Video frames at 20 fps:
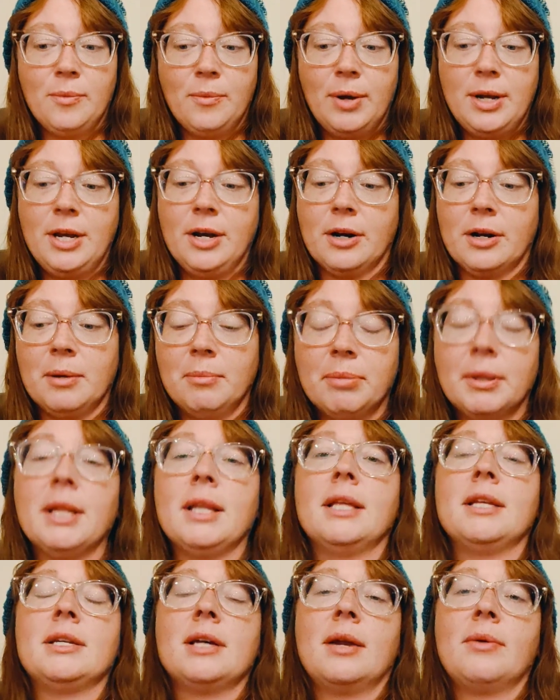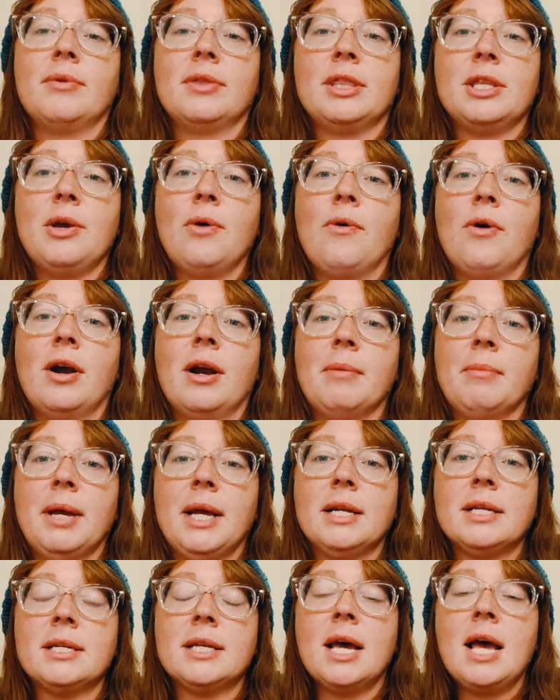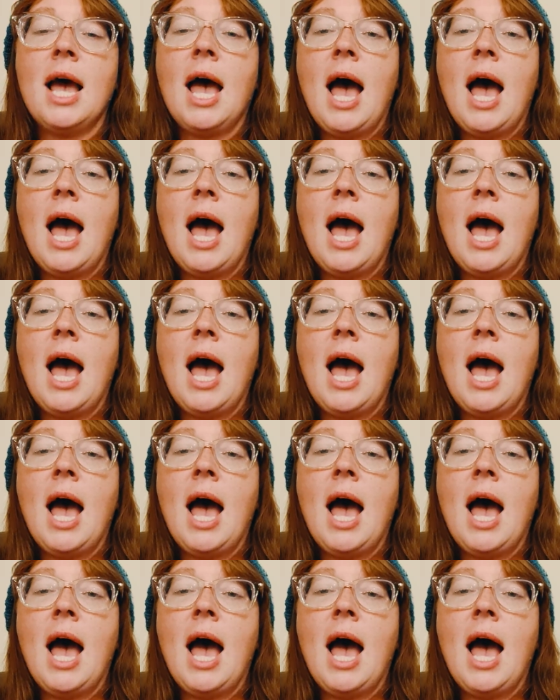when you're completely done with the ornament?